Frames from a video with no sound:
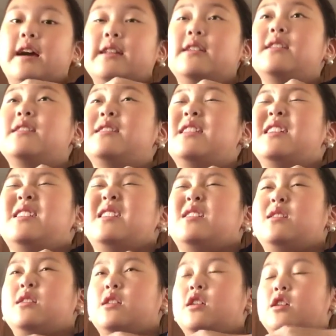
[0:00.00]
I think this
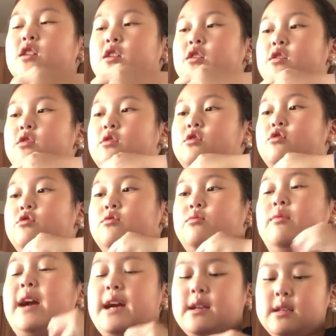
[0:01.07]
is a
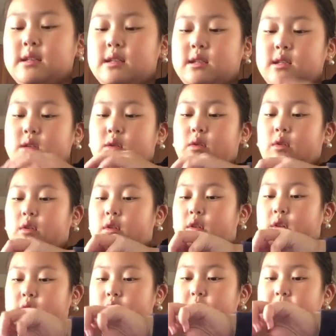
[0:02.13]
dress or
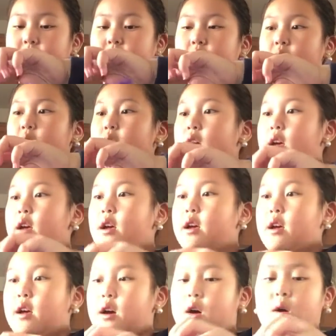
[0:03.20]
something.
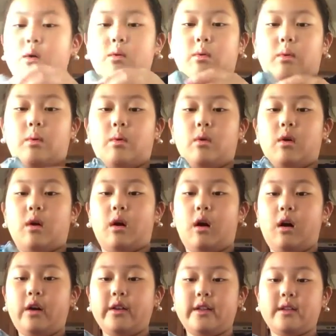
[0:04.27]

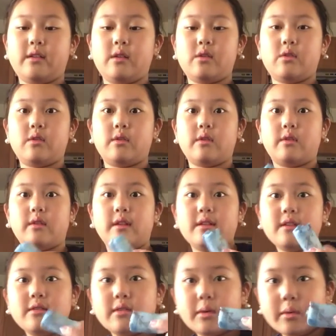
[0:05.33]
Oh, this
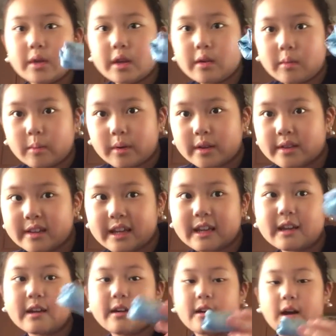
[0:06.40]
is so cute. It's
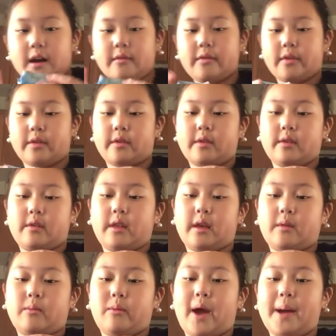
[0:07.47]
like covered,
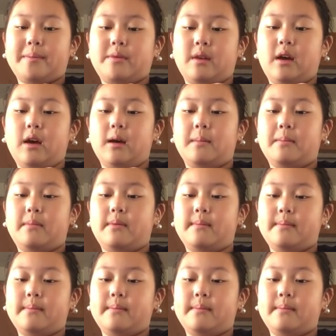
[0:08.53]
like wrapped up.